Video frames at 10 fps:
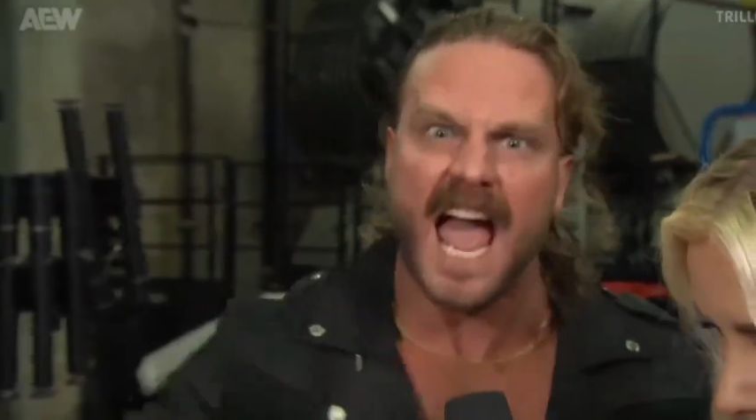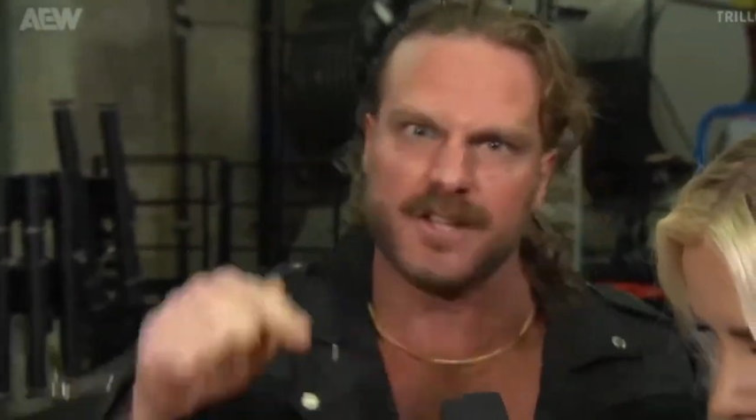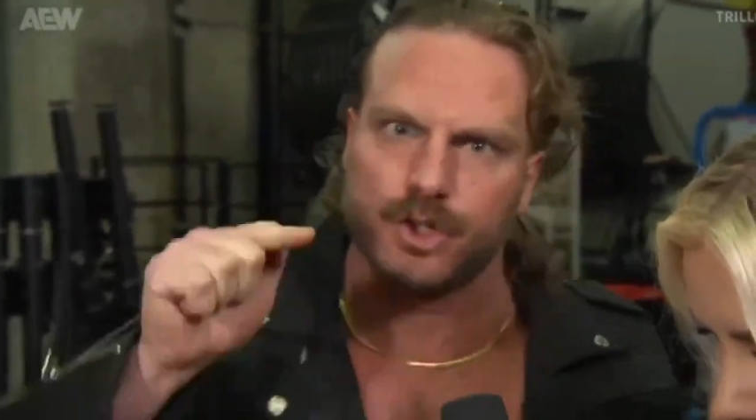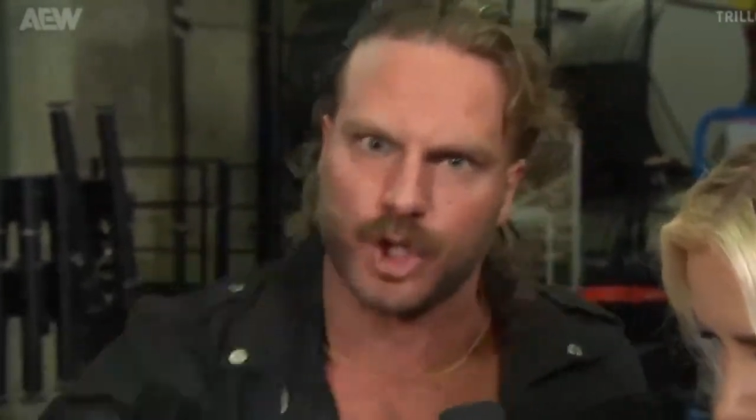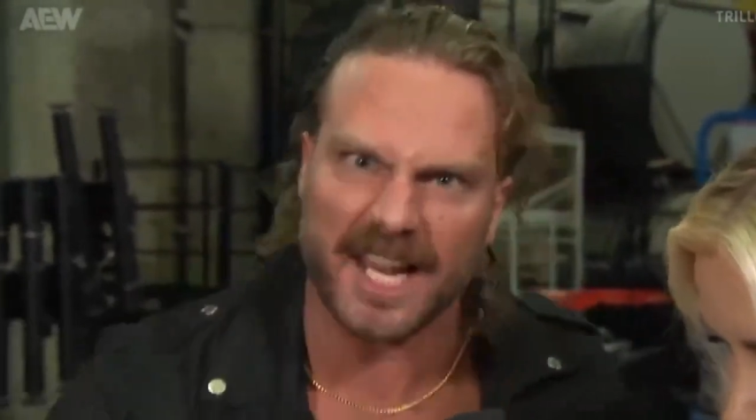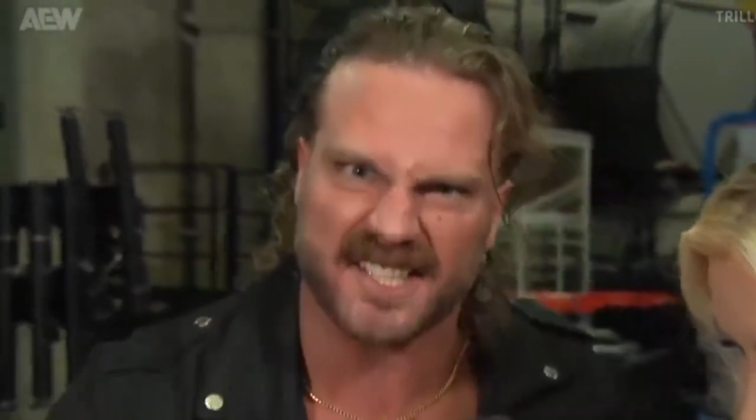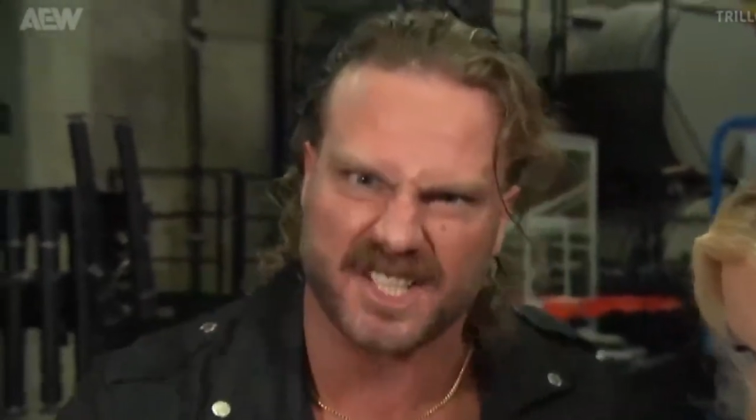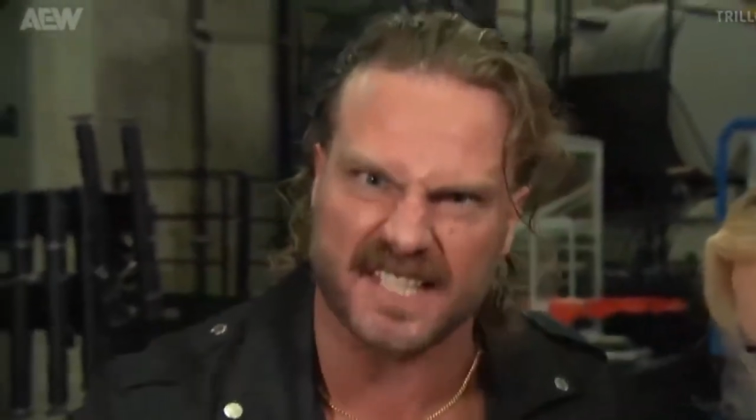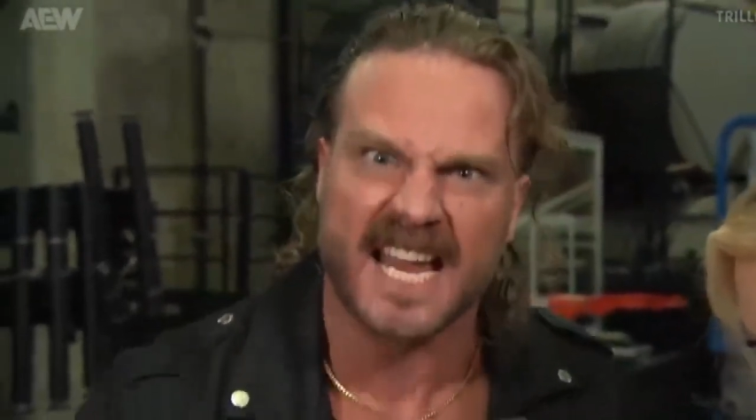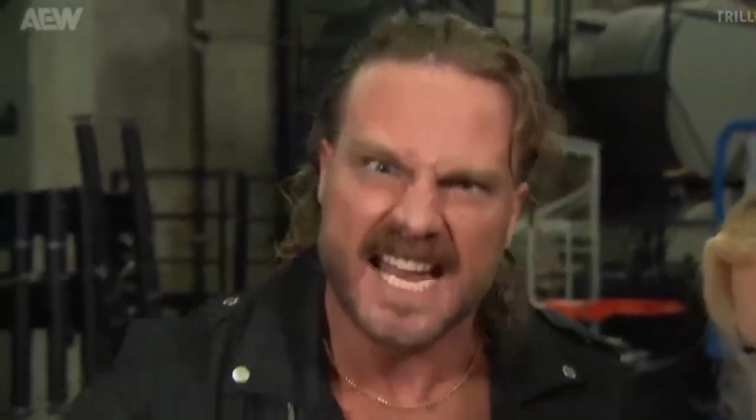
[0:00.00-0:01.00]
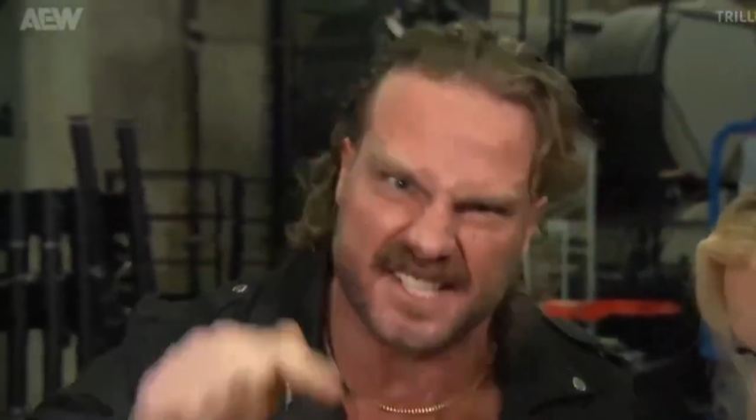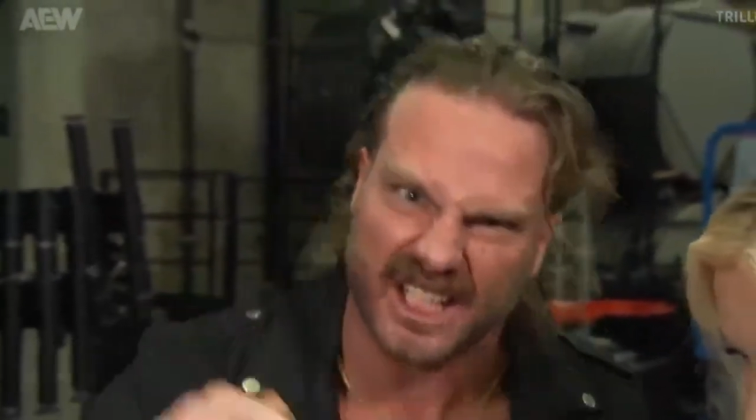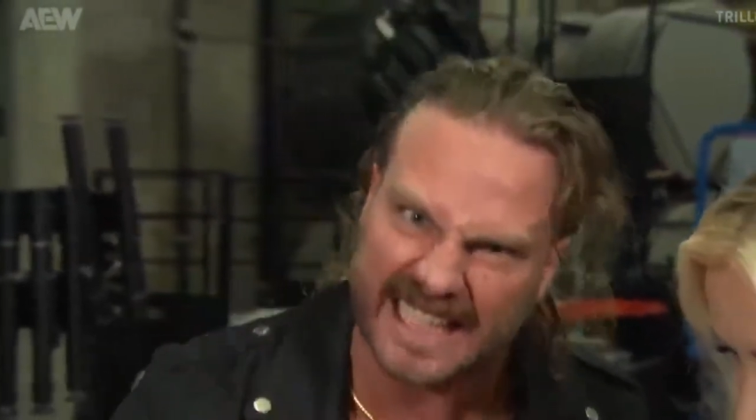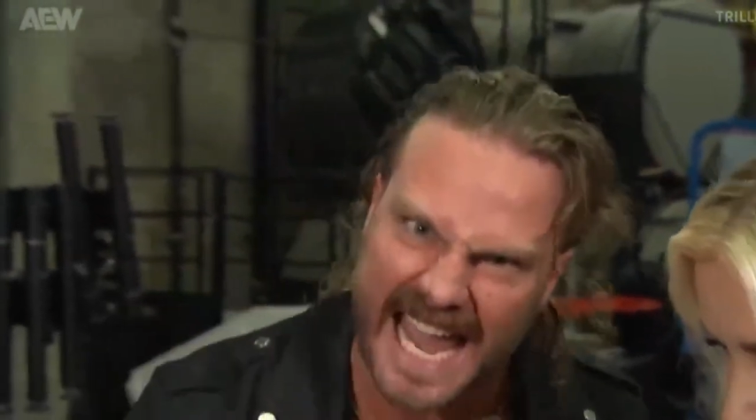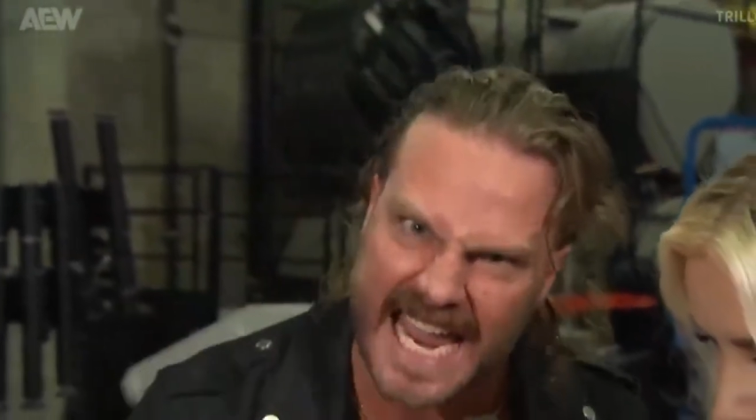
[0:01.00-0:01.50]
and justice
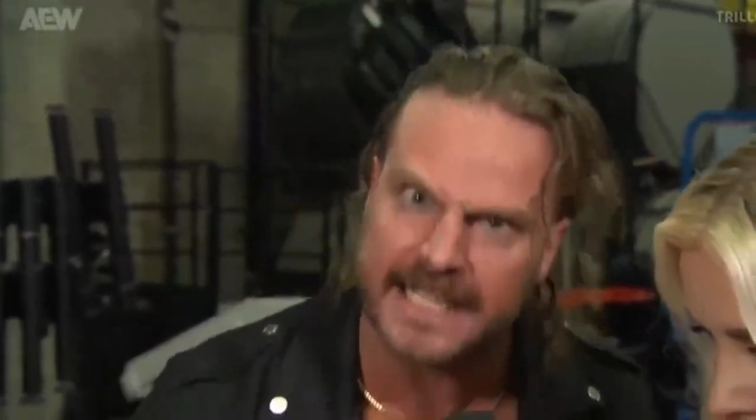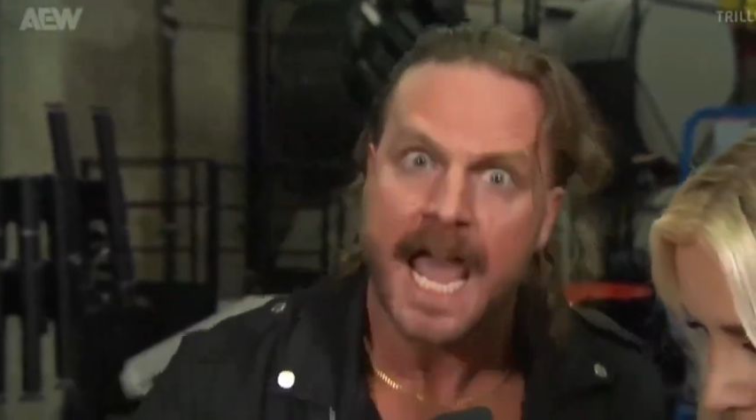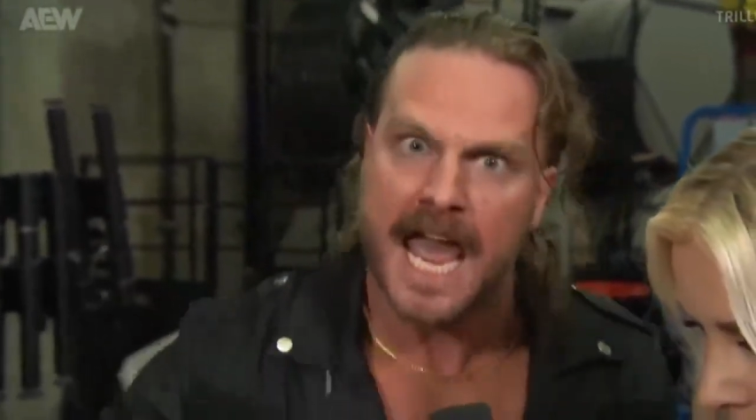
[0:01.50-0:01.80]
delayed